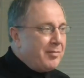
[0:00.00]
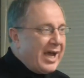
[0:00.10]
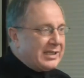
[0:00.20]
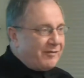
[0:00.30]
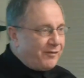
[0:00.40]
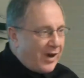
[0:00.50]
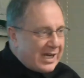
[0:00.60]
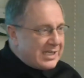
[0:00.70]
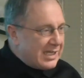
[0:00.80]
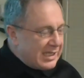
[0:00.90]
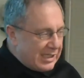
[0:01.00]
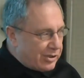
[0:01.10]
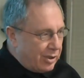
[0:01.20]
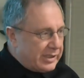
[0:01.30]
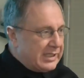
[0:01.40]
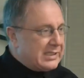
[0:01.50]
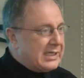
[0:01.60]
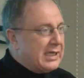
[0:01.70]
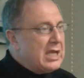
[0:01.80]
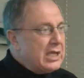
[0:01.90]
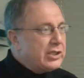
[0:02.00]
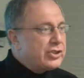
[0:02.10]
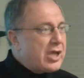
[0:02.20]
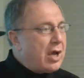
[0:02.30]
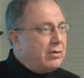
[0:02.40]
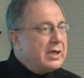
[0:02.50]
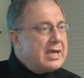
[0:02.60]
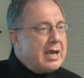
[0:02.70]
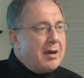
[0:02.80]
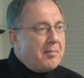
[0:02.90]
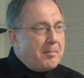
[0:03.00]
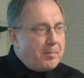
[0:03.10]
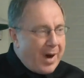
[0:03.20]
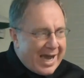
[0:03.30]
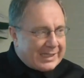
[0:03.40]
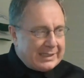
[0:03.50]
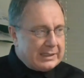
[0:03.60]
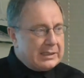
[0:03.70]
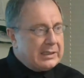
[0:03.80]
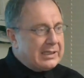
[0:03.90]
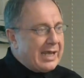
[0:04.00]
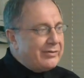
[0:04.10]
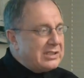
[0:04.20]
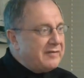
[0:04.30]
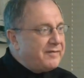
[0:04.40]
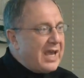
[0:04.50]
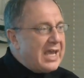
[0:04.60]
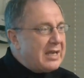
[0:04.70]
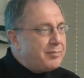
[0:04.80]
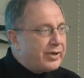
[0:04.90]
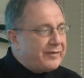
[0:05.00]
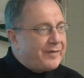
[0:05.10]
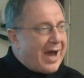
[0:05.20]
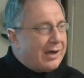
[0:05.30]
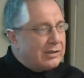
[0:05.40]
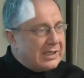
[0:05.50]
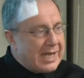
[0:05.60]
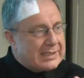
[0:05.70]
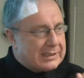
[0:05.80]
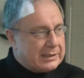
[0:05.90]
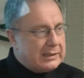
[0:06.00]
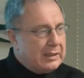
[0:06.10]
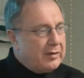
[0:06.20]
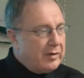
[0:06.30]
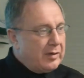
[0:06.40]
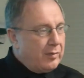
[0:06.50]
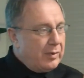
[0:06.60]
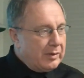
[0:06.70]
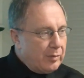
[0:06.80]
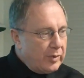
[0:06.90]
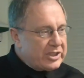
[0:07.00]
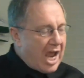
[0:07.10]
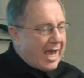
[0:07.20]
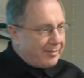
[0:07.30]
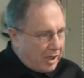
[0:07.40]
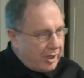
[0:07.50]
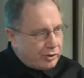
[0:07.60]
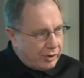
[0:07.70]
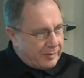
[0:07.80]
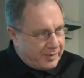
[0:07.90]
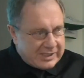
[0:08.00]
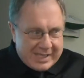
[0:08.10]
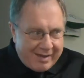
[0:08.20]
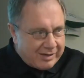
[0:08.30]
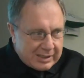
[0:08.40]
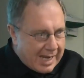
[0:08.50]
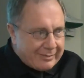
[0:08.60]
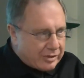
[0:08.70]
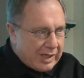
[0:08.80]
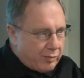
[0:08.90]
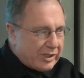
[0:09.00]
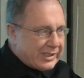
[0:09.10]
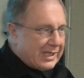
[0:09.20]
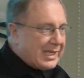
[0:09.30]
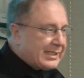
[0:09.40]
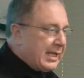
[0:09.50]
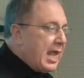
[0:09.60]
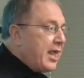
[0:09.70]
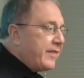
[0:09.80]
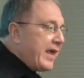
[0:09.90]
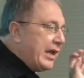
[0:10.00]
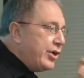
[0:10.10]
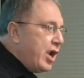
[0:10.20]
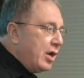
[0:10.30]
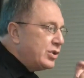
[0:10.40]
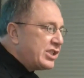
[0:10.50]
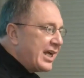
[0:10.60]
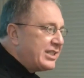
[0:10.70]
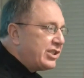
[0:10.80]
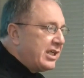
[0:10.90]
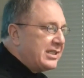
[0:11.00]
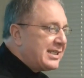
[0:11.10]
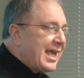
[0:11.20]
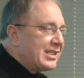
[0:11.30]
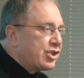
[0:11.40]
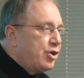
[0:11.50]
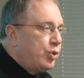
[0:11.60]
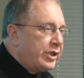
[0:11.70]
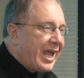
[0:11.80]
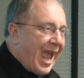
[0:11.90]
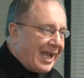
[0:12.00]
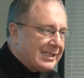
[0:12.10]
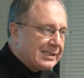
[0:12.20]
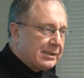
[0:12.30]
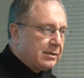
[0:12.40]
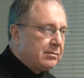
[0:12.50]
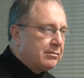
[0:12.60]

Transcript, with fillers: But finding is not easy. So, but there is a very profound lesson, which I'm going to repeat several times today. What's the lesson? There are no such things as good hex.